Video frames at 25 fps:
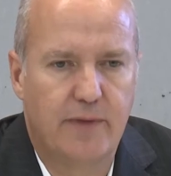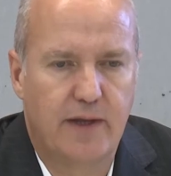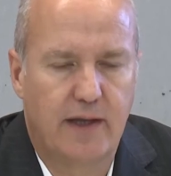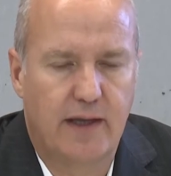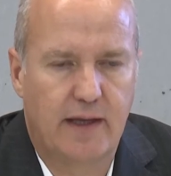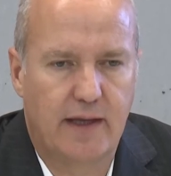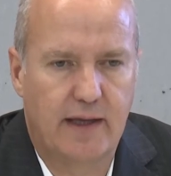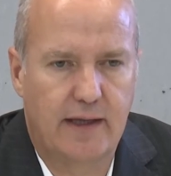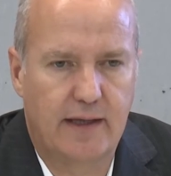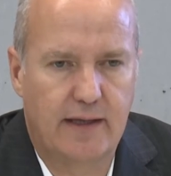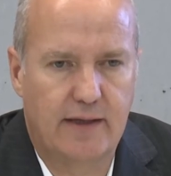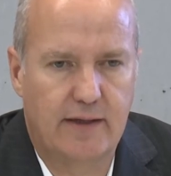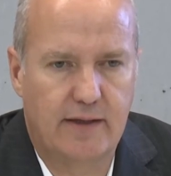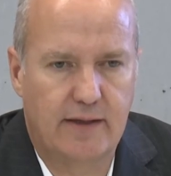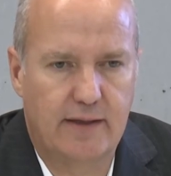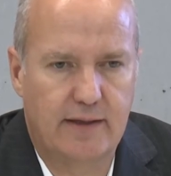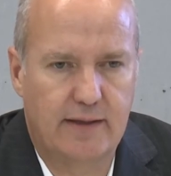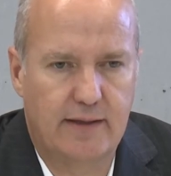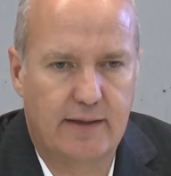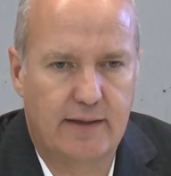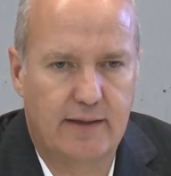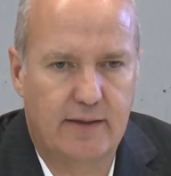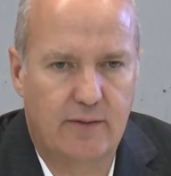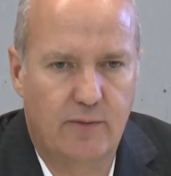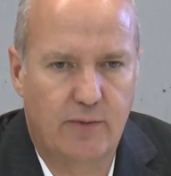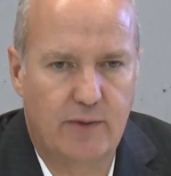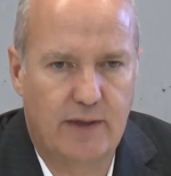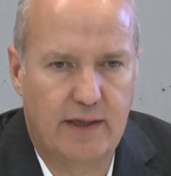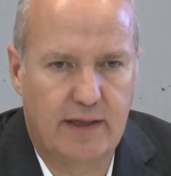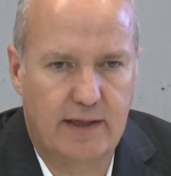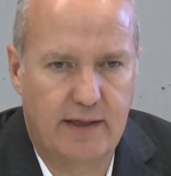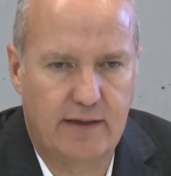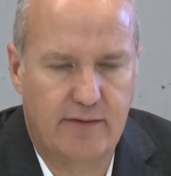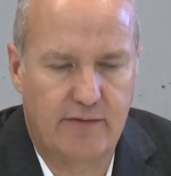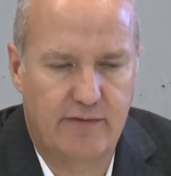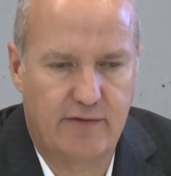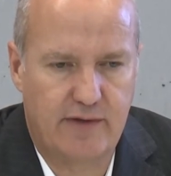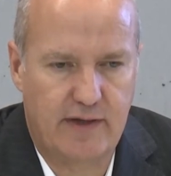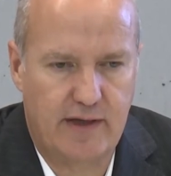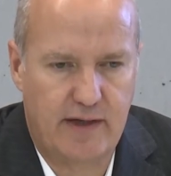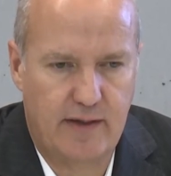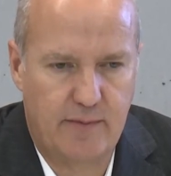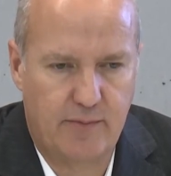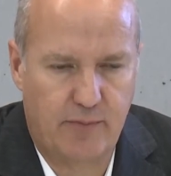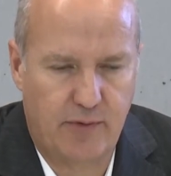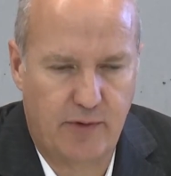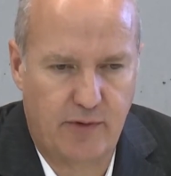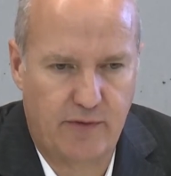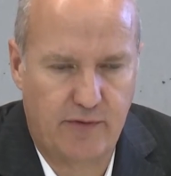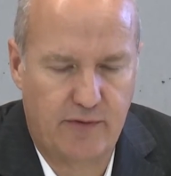and with a very
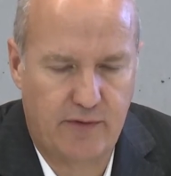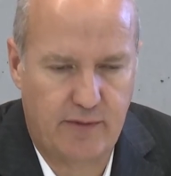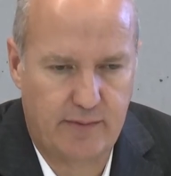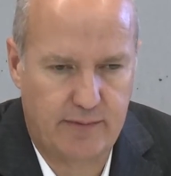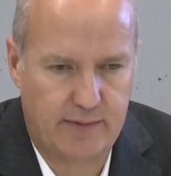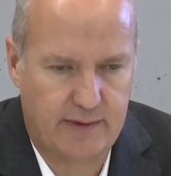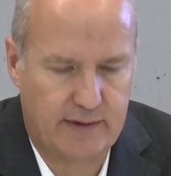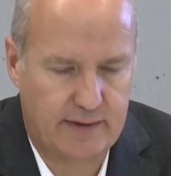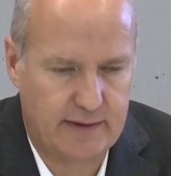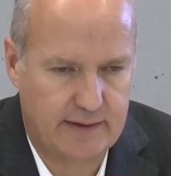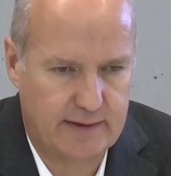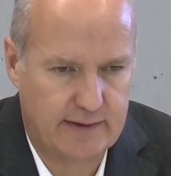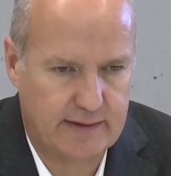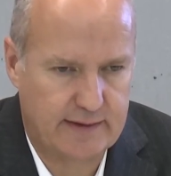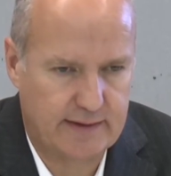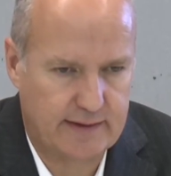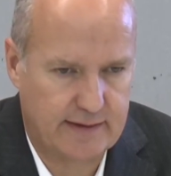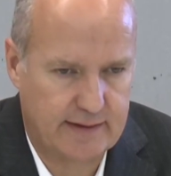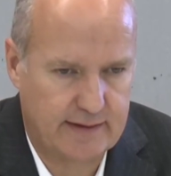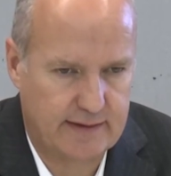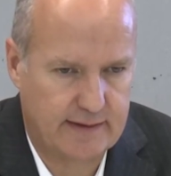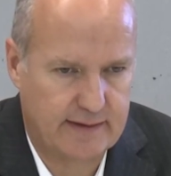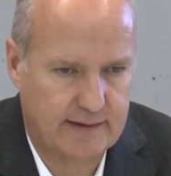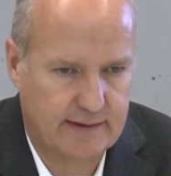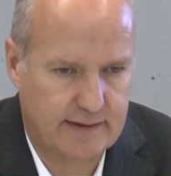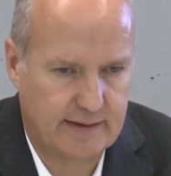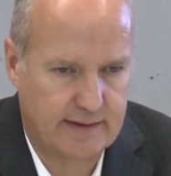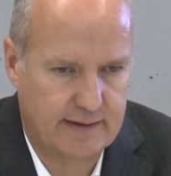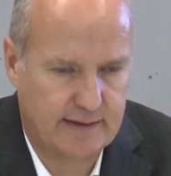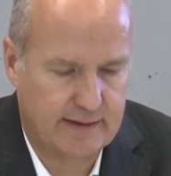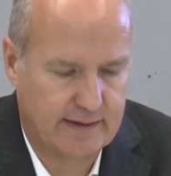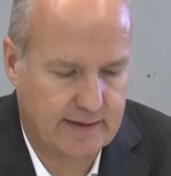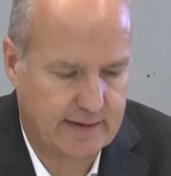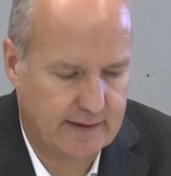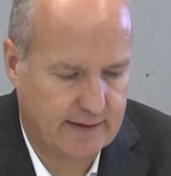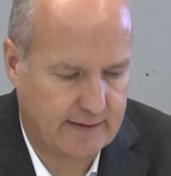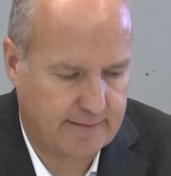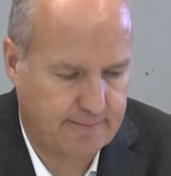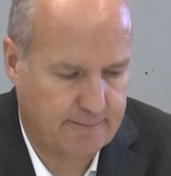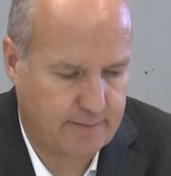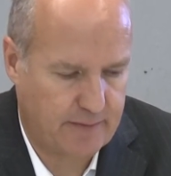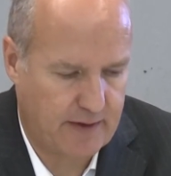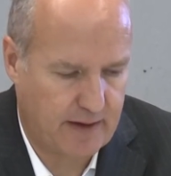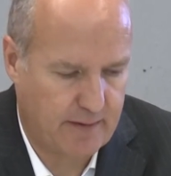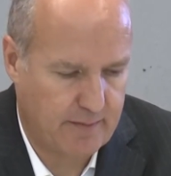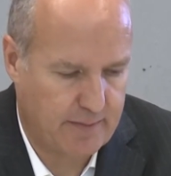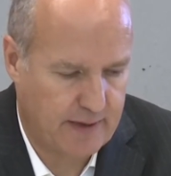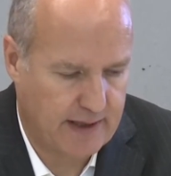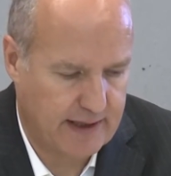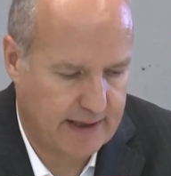profitable
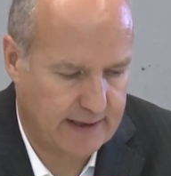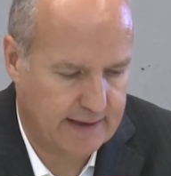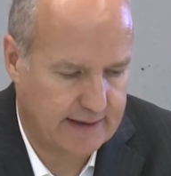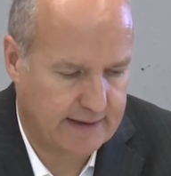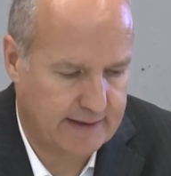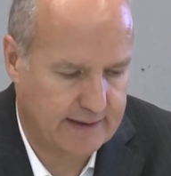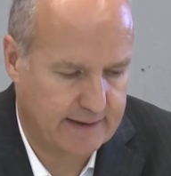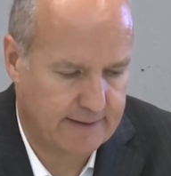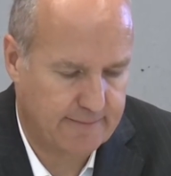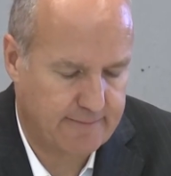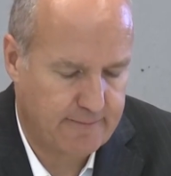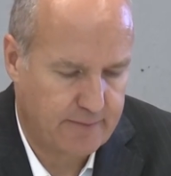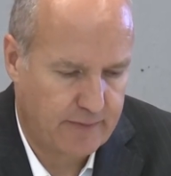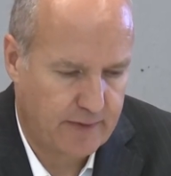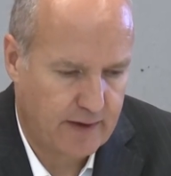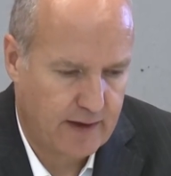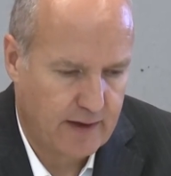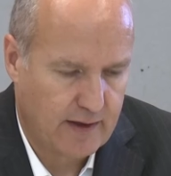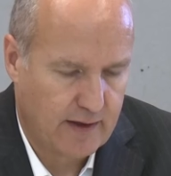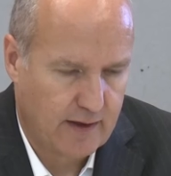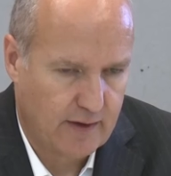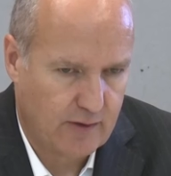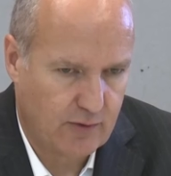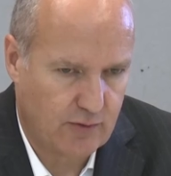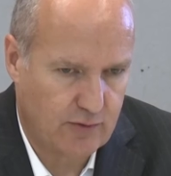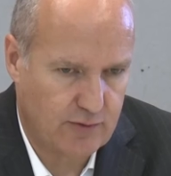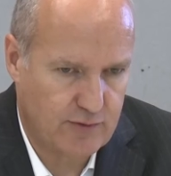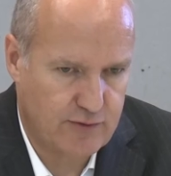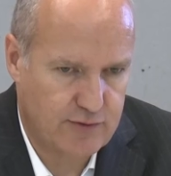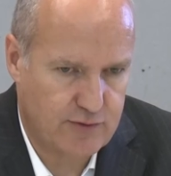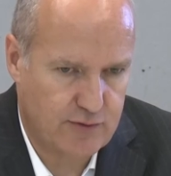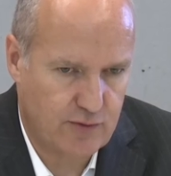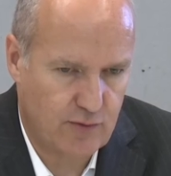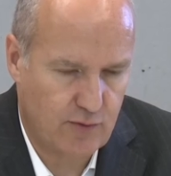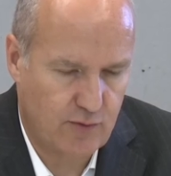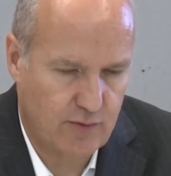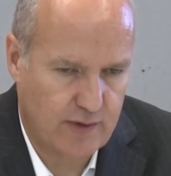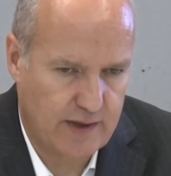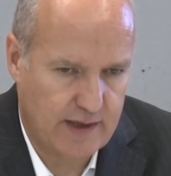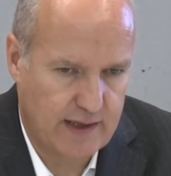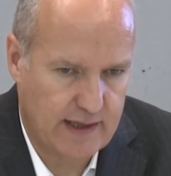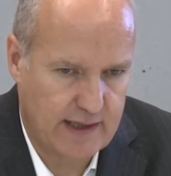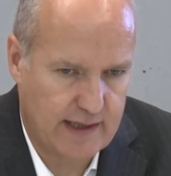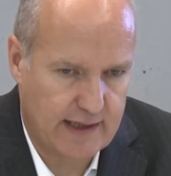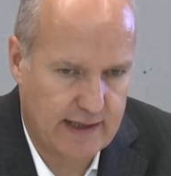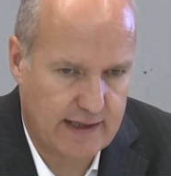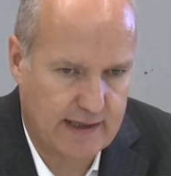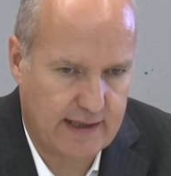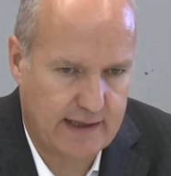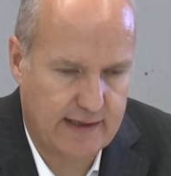bank. Also, we
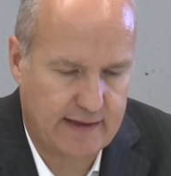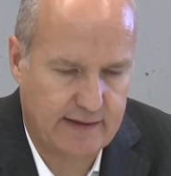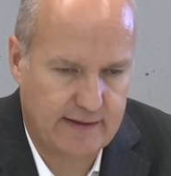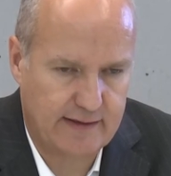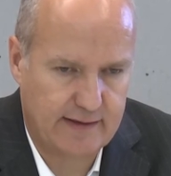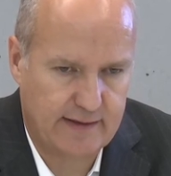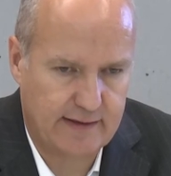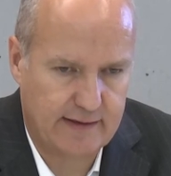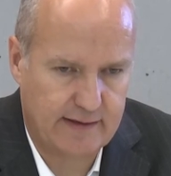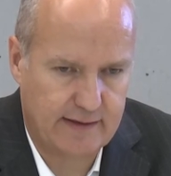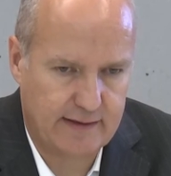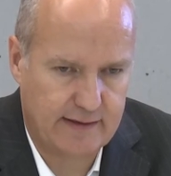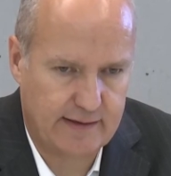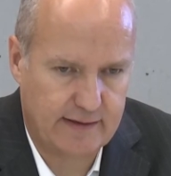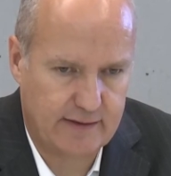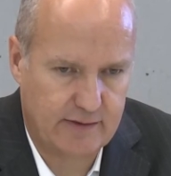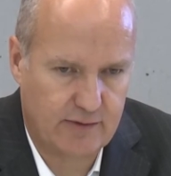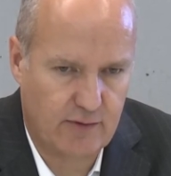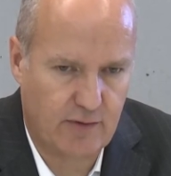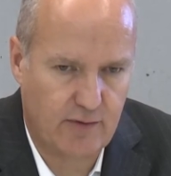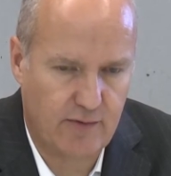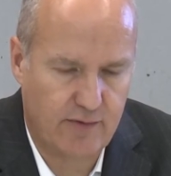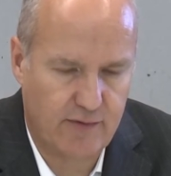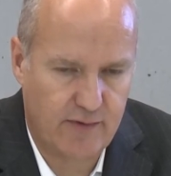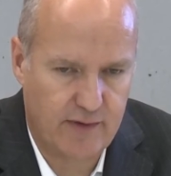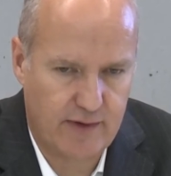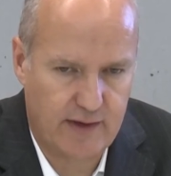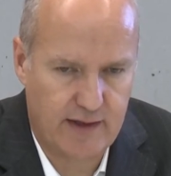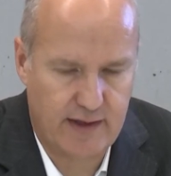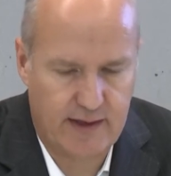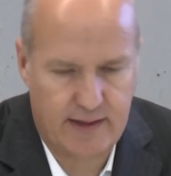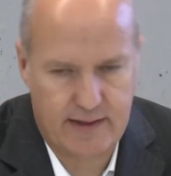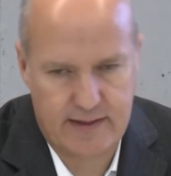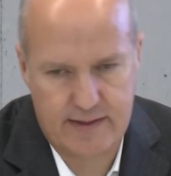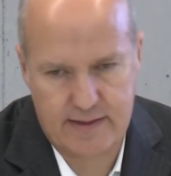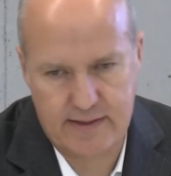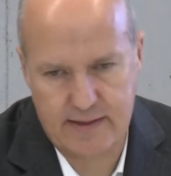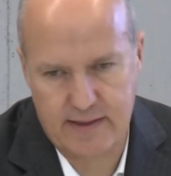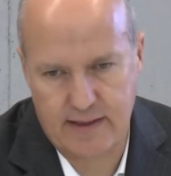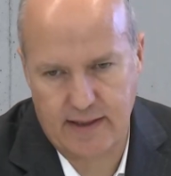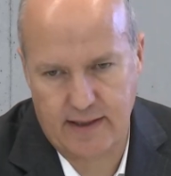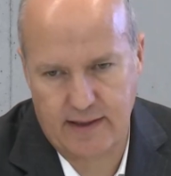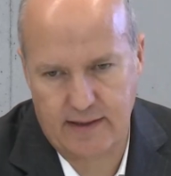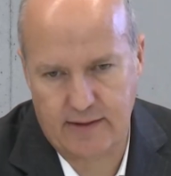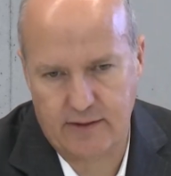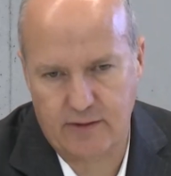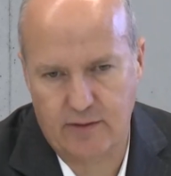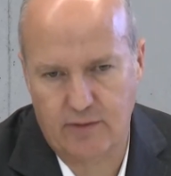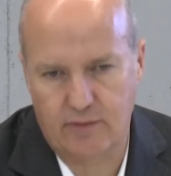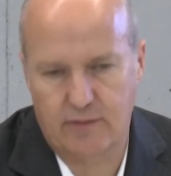are confident
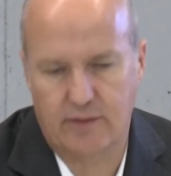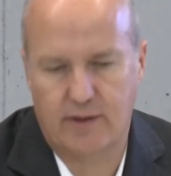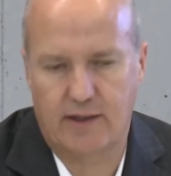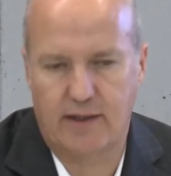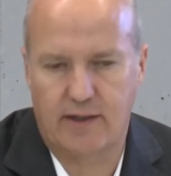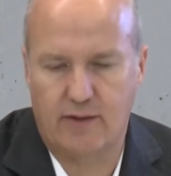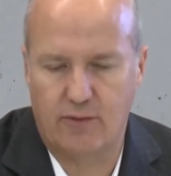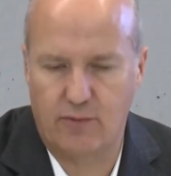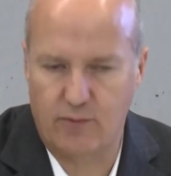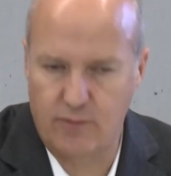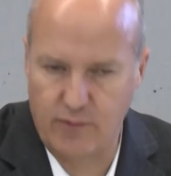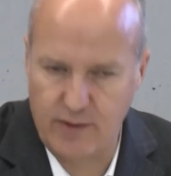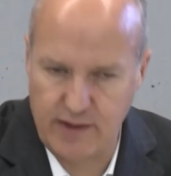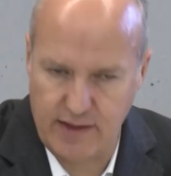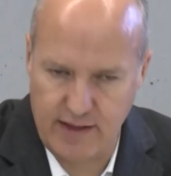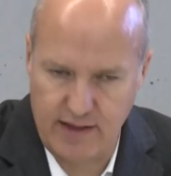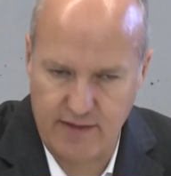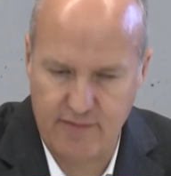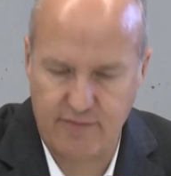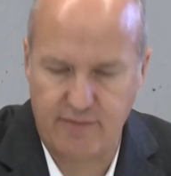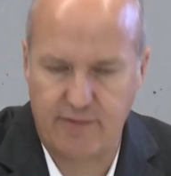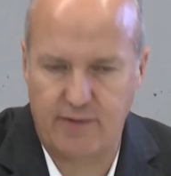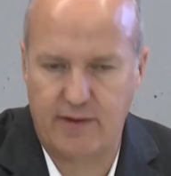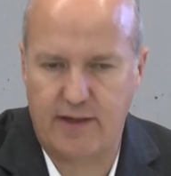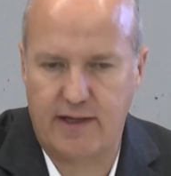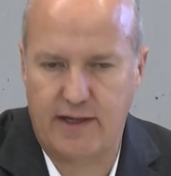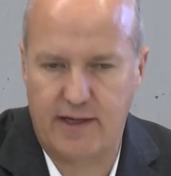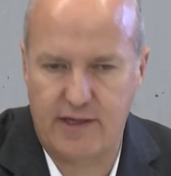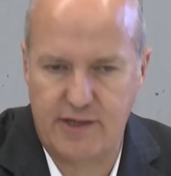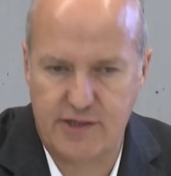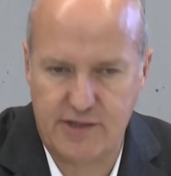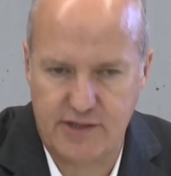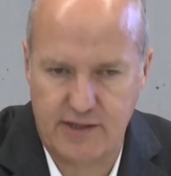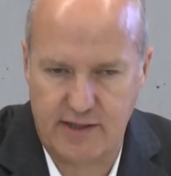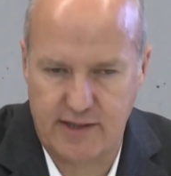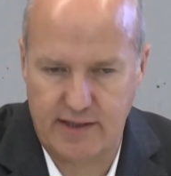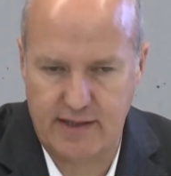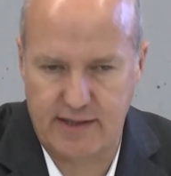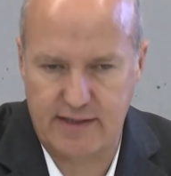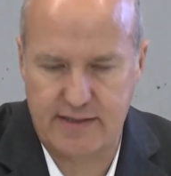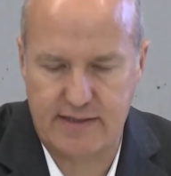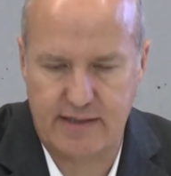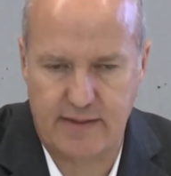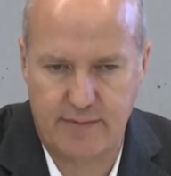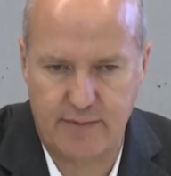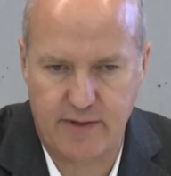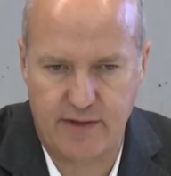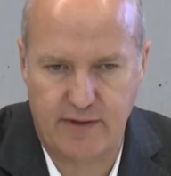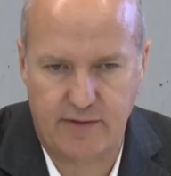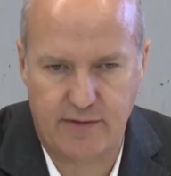that although with inflation and
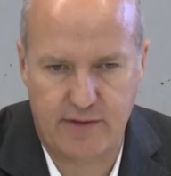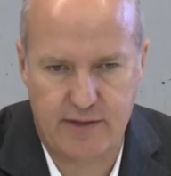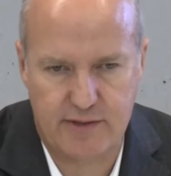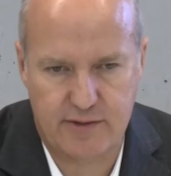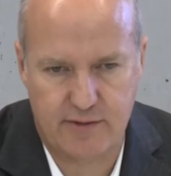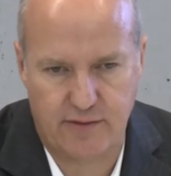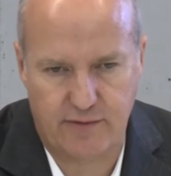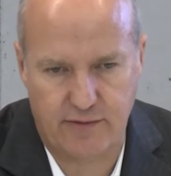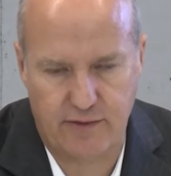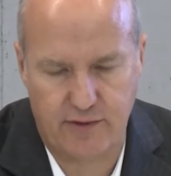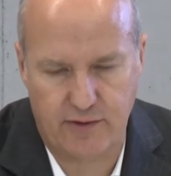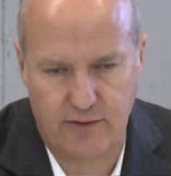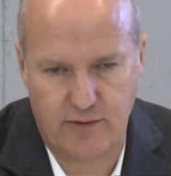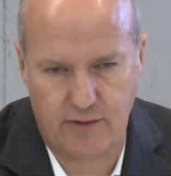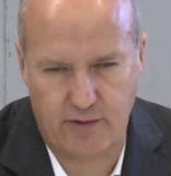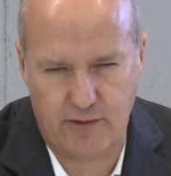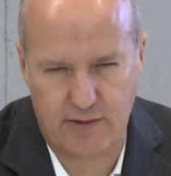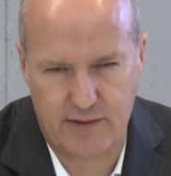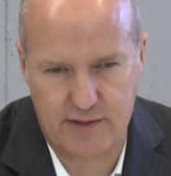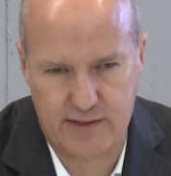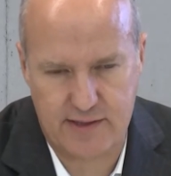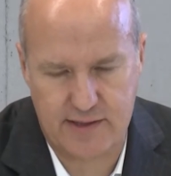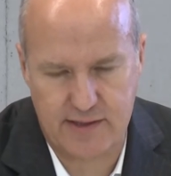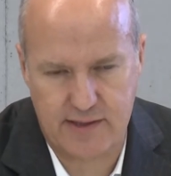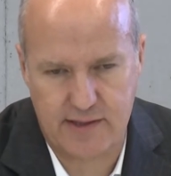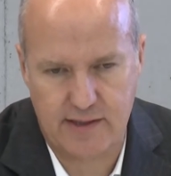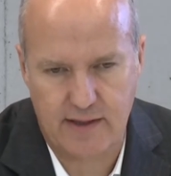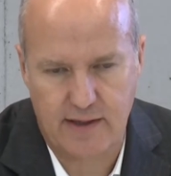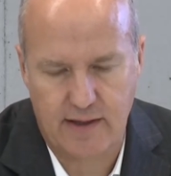some increase of the costs,